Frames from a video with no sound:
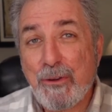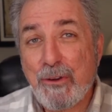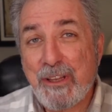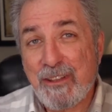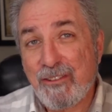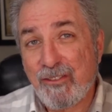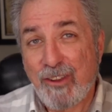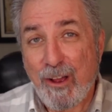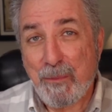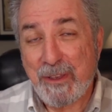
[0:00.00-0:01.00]

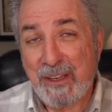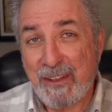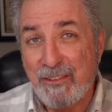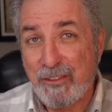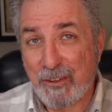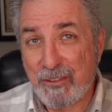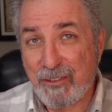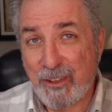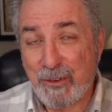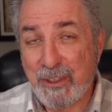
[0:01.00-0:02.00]
installment in this little
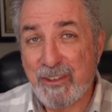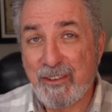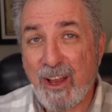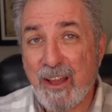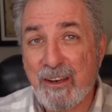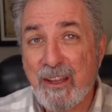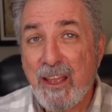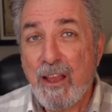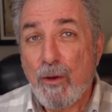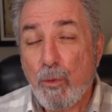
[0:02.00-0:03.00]
series on
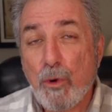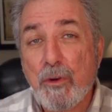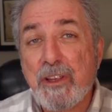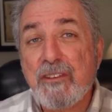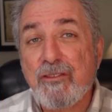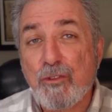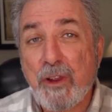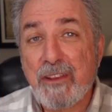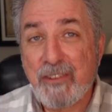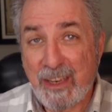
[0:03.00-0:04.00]
worry,
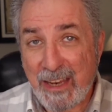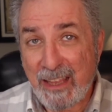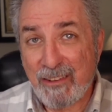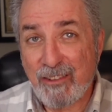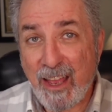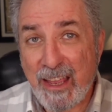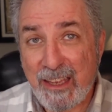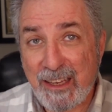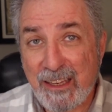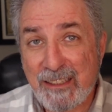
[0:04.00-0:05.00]
stress, and
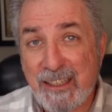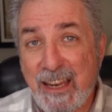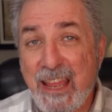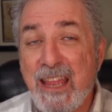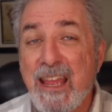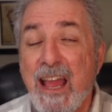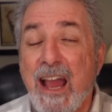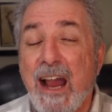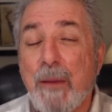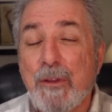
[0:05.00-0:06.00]
anxiety. And today
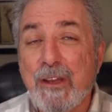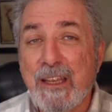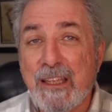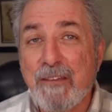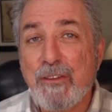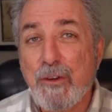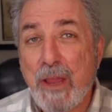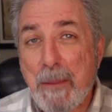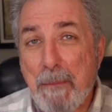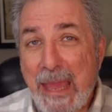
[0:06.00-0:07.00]
I'm going to give you
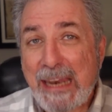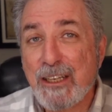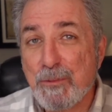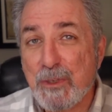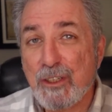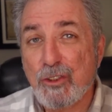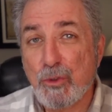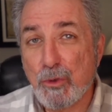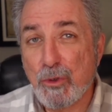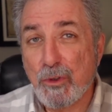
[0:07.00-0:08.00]
a management
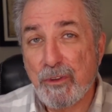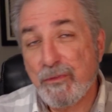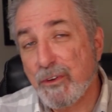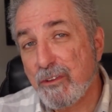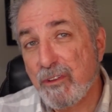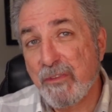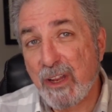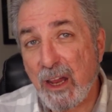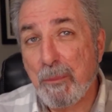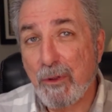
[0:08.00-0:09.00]
tool, the first of a
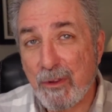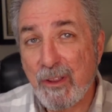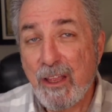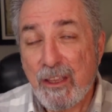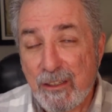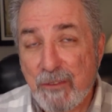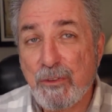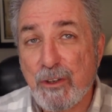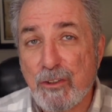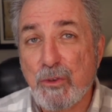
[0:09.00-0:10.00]
couple
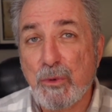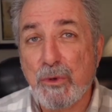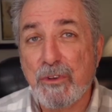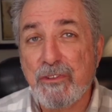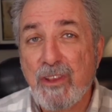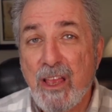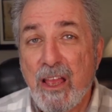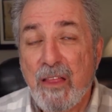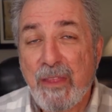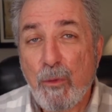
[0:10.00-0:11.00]
different tools
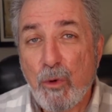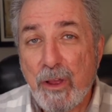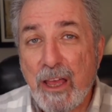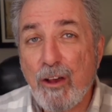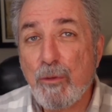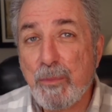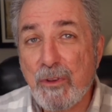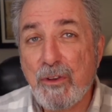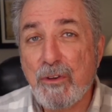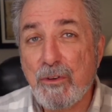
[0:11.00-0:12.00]
that will help
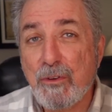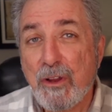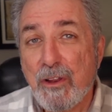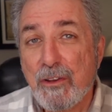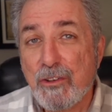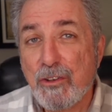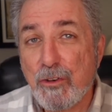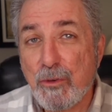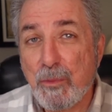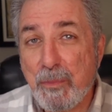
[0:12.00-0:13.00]
you
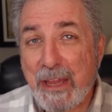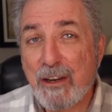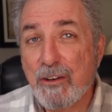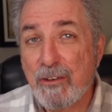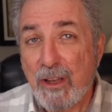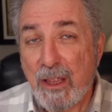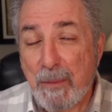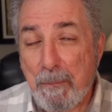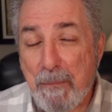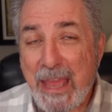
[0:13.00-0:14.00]
to better
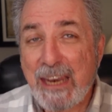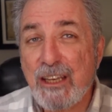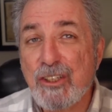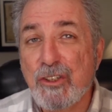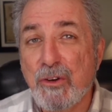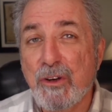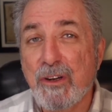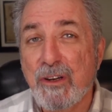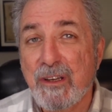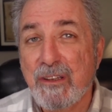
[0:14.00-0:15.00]
manage
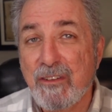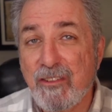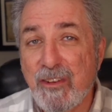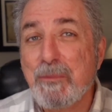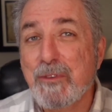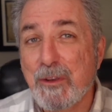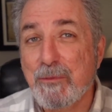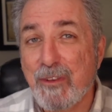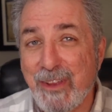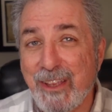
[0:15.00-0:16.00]
your symptoms
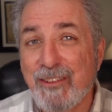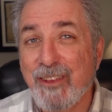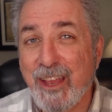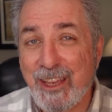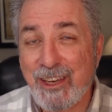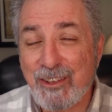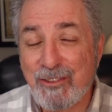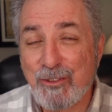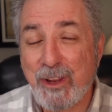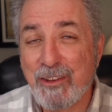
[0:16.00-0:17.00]
of anxiety,
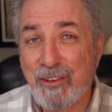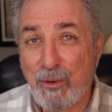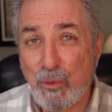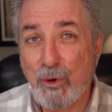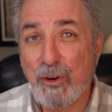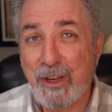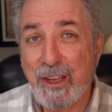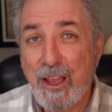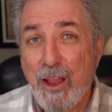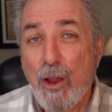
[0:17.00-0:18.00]
stress, and worry
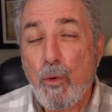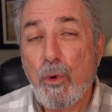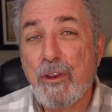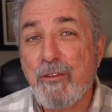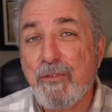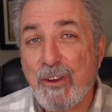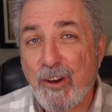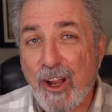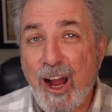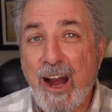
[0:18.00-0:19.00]
when you feel
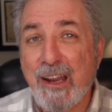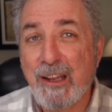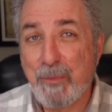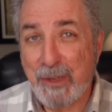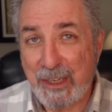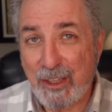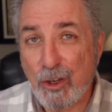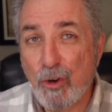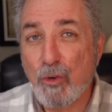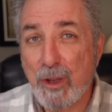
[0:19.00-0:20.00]
caught up and in the
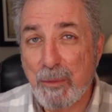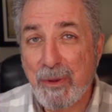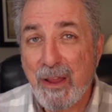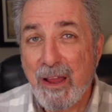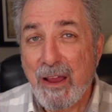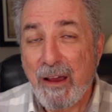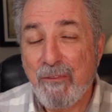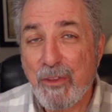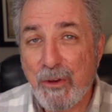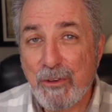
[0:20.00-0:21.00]
grip
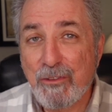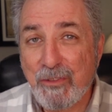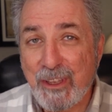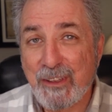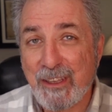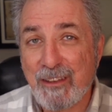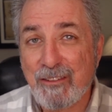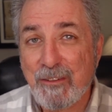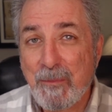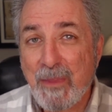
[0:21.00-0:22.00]
of those feelings.
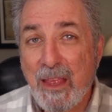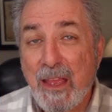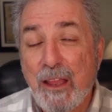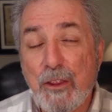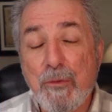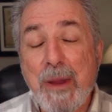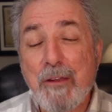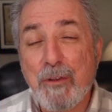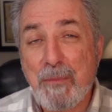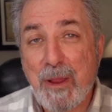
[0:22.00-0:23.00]
You might
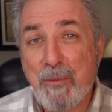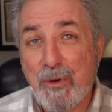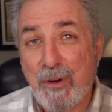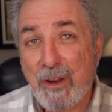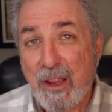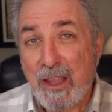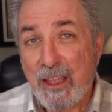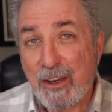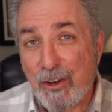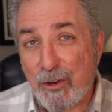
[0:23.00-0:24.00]
remember
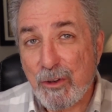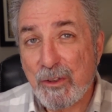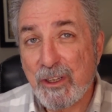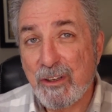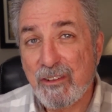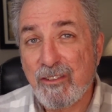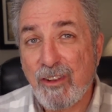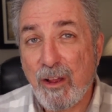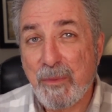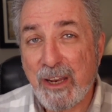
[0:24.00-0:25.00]
in an earlier
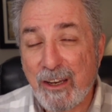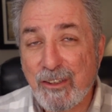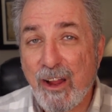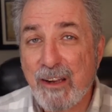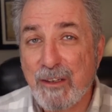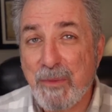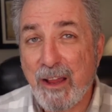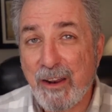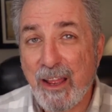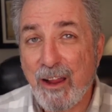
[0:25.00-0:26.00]
installment, I talked
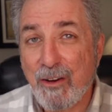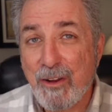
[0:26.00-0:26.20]
about how